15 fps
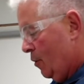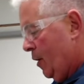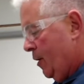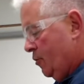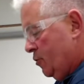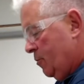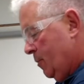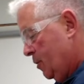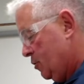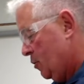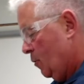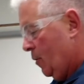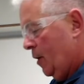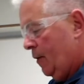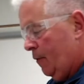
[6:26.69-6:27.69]
instruments or
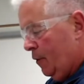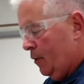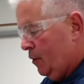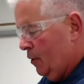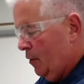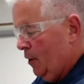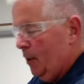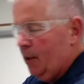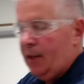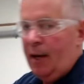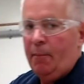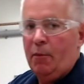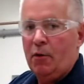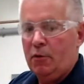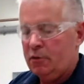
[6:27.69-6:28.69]
whatever to the
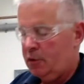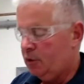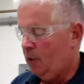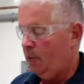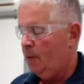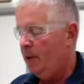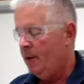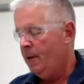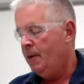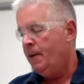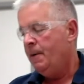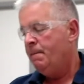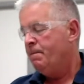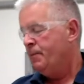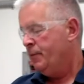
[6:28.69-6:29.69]
chemicals. So
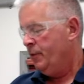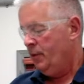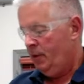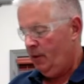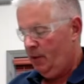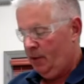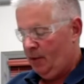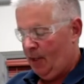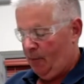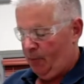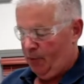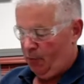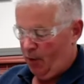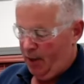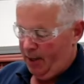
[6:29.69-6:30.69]
then we
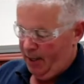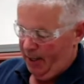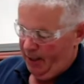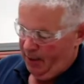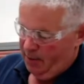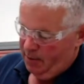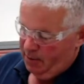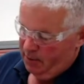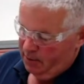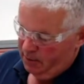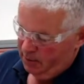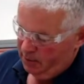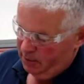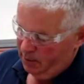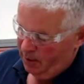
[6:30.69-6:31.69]
run a
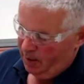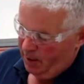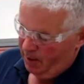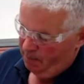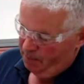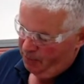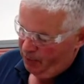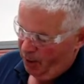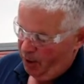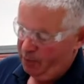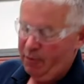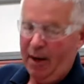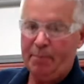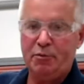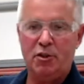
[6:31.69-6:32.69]

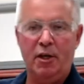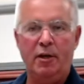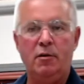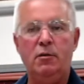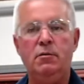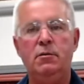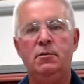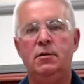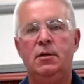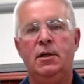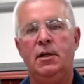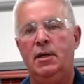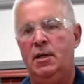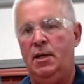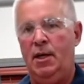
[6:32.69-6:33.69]
unwrap cycle,
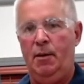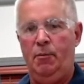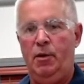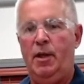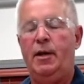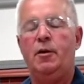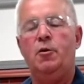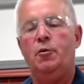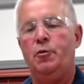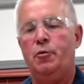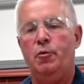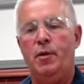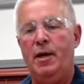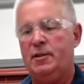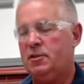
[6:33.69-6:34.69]
and we let it go
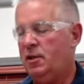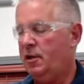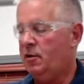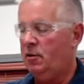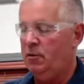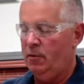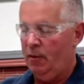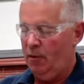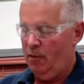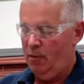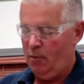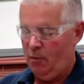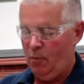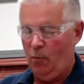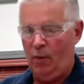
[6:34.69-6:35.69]
through that cycle.
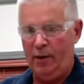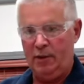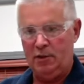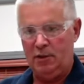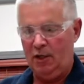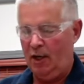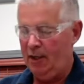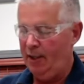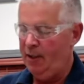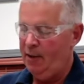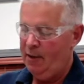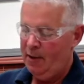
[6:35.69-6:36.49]
When it's done,